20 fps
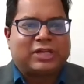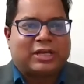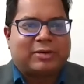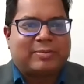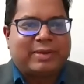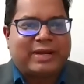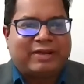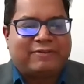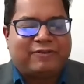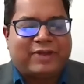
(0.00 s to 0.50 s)
and
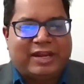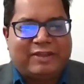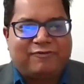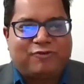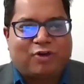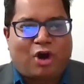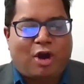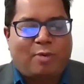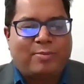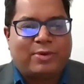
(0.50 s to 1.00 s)
gentlemen, a
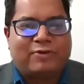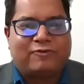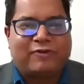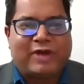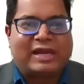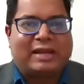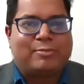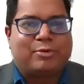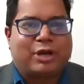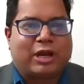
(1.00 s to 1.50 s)
very warm
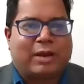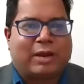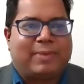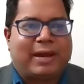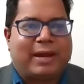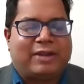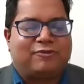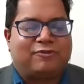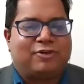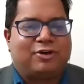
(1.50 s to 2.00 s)
welcome on our
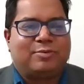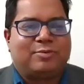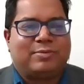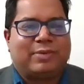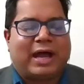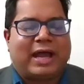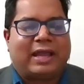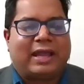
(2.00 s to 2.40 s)
platform.